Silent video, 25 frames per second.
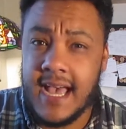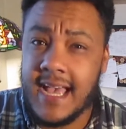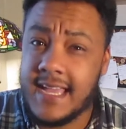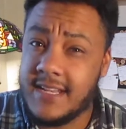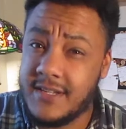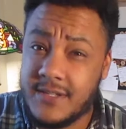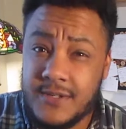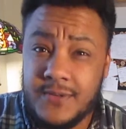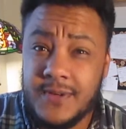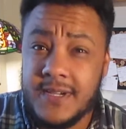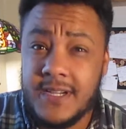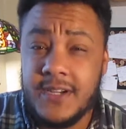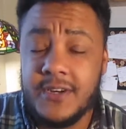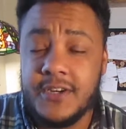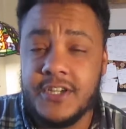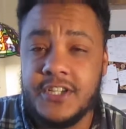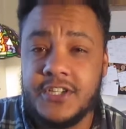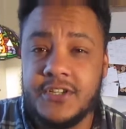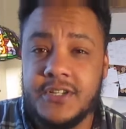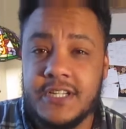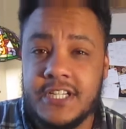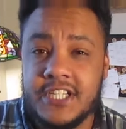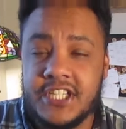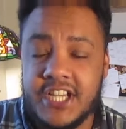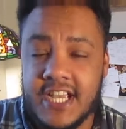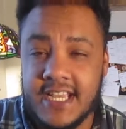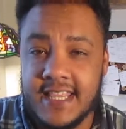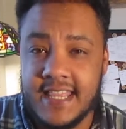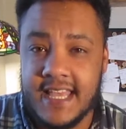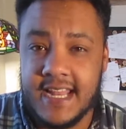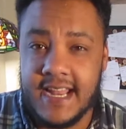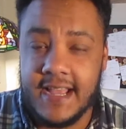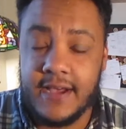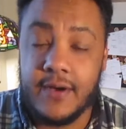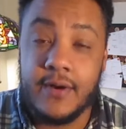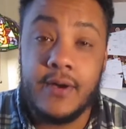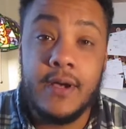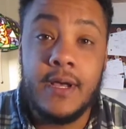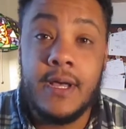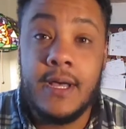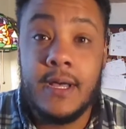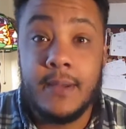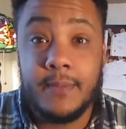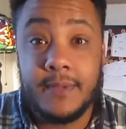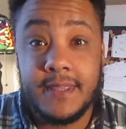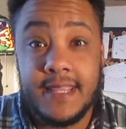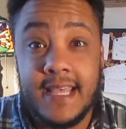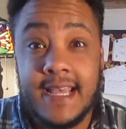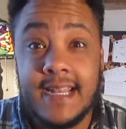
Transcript: I do encourage you to check that out, but